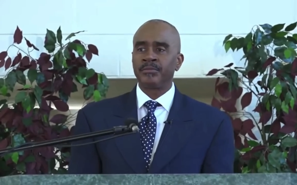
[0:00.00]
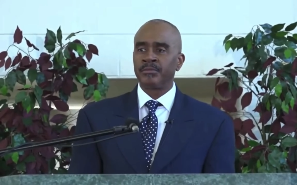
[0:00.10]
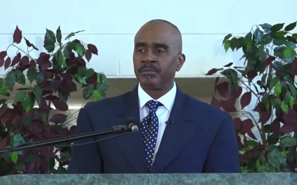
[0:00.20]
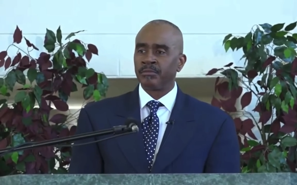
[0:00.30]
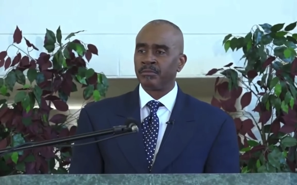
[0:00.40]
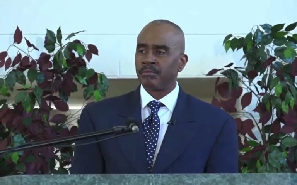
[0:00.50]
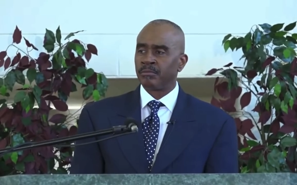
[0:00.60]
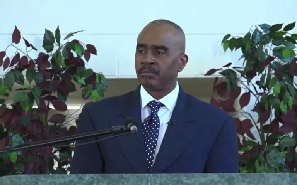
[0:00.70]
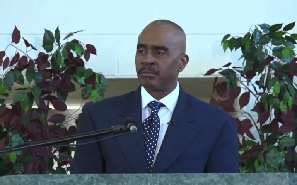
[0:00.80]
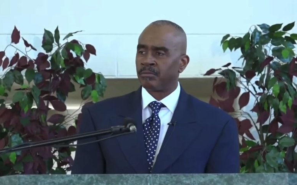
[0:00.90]

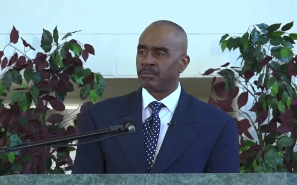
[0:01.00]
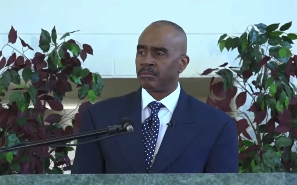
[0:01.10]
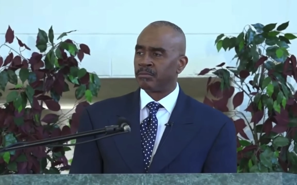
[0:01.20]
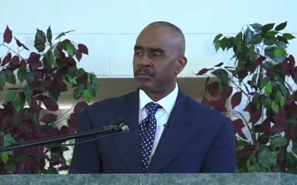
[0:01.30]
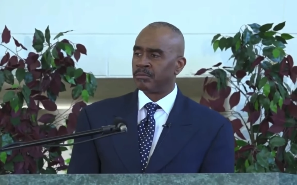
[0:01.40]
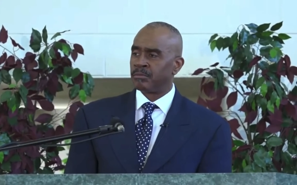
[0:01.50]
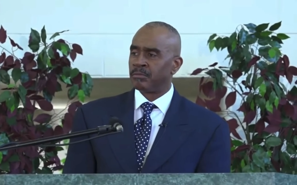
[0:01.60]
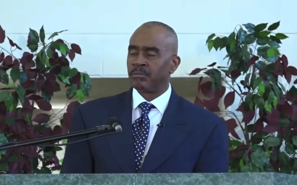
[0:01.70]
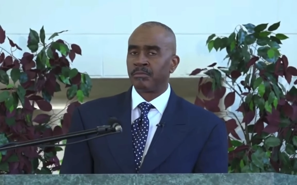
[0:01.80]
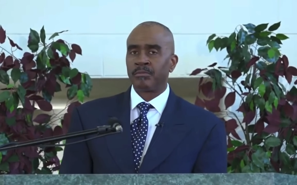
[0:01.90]

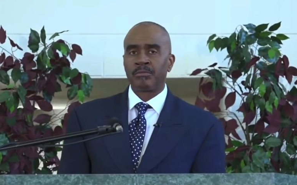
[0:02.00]
[no speech]